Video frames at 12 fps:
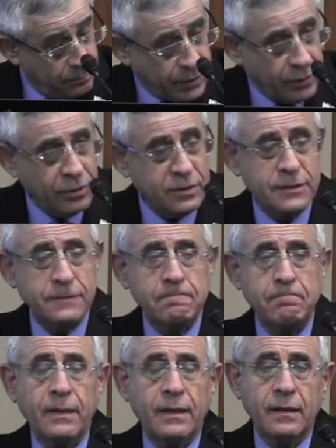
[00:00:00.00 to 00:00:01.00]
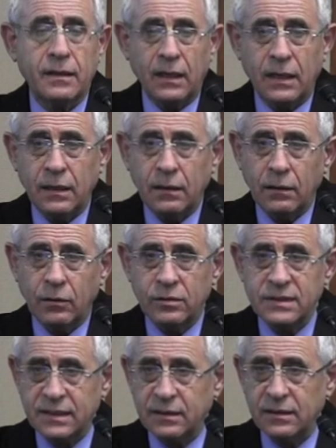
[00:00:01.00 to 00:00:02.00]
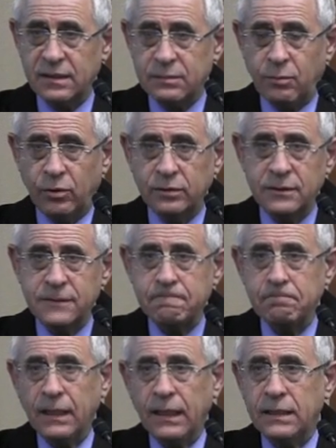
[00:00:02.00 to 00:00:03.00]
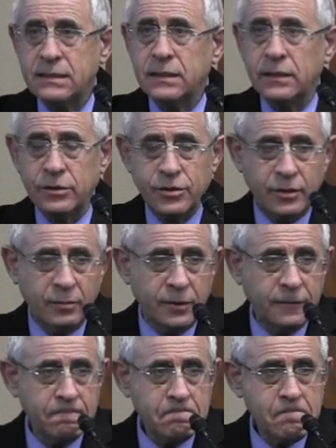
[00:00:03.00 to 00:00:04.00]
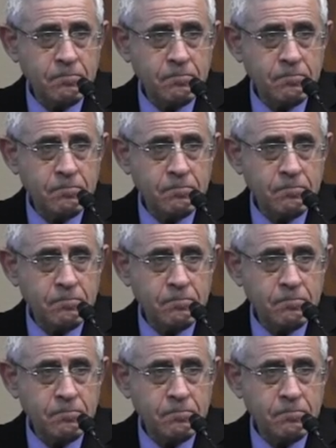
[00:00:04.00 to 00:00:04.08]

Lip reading: because they considered these borders as illegitimate